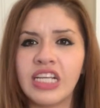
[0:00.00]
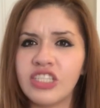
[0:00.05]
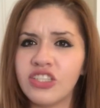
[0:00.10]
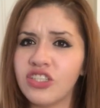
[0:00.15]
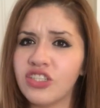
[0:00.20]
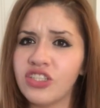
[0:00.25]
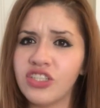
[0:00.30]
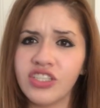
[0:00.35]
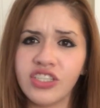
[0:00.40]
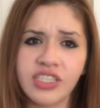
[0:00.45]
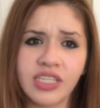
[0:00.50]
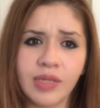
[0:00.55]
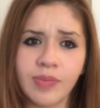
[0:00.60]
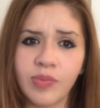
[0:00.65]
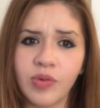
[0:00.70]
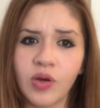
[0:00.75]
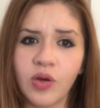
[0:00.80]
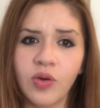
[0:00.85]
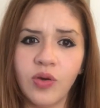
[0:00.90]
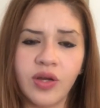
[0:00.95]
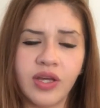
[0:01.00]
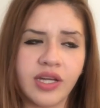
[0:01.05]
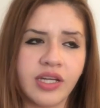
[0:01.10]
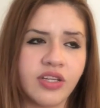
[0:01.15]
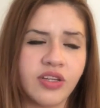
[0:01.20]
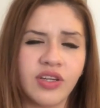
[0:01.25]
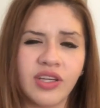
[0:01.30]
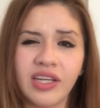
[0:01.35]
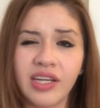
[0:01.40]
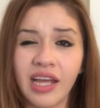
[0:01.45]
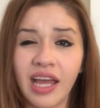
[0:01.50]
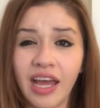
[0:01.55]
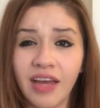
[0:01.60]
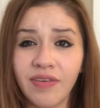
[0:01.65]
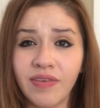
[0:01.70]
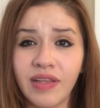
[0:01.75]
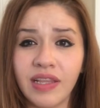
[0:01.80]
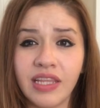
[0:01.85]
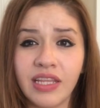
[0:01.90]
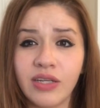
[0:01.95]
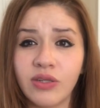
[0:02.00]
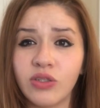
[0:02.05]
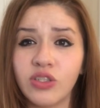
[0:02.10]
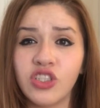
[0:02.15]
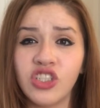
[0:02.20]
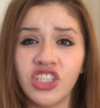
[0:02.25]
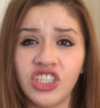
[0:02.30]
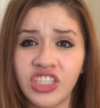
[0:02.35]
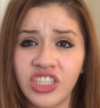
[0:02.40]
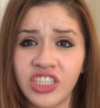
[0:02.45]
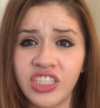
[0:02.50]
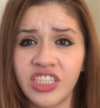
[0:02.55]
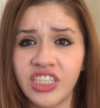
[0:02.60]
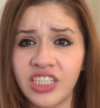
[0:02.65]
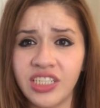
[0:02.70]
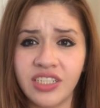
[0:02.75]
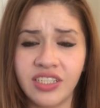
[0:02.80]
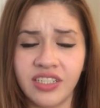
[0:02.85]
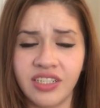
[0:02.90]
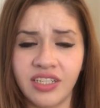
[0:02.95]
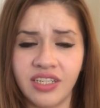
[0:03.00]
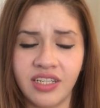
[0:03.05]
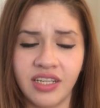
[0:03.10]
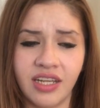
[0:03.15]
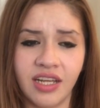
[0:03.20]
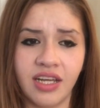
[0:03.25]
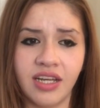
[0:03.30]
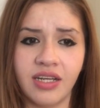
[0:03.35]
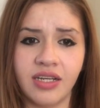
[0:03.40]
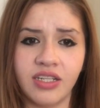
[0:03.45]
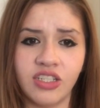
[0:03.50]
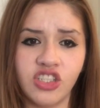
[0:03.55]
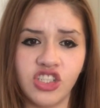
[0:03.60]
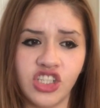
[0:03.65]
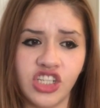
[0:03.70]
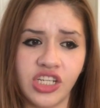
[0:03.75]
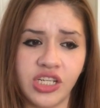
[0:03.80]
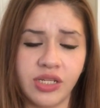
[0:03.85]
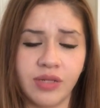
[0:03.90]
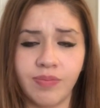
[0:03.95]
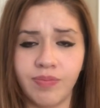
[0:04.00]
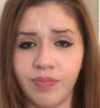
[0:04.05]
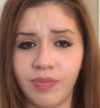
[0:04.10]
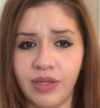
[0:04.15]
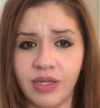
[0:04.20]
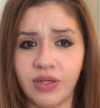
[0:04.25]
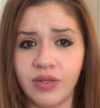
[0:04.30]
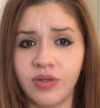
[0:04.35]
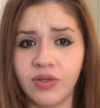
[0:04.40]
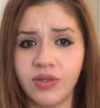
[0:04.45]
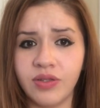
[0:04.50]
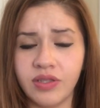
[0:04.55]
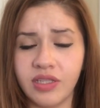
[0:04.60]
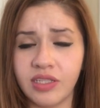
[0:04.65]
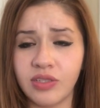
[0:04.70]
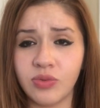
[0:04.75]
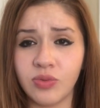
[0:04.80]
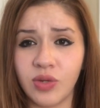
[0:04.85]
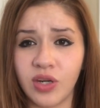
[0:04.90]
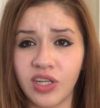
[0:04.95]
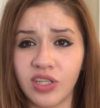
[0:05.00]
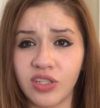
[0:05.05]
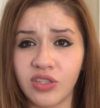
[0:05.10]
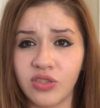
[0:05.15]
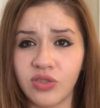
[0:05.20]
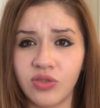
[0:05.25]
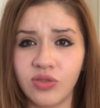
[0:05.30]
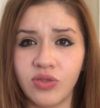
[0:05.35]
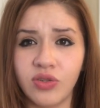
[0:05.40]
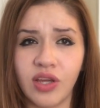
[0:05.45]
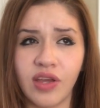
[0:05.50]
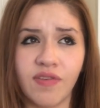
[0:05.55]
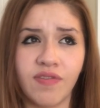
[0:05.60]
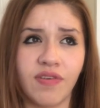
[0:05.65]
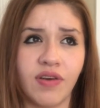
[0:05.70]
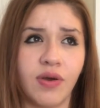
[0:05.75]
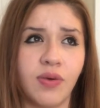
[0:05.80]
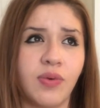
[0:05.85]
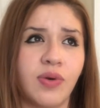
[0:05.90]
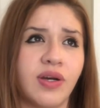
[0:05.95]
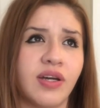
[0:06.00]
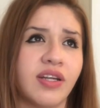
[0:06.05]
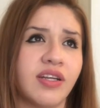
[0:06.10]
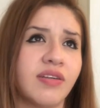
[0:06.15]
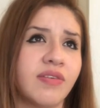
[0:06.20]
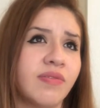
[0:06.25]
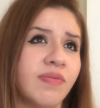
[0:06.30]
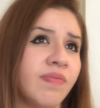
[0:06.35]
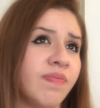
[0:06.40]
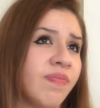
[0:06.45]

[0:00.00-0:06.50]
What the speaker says: So just keep going. You can have a little cheat meal. That's what I do if I want,